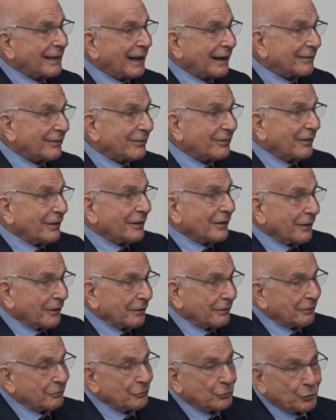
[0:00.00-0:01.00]
that
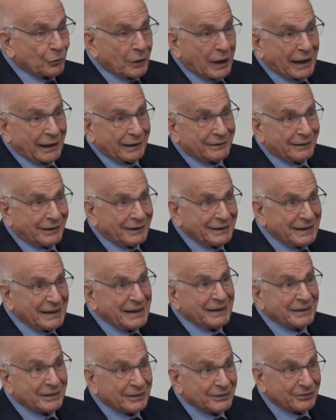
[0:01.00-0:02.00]
you had
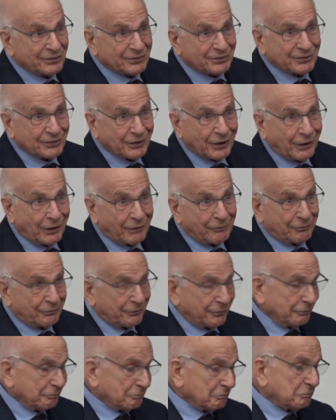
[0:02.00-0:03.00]
years
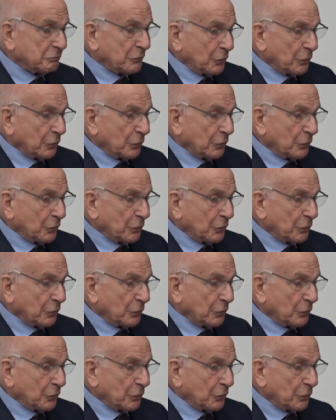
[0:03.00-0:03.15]
of,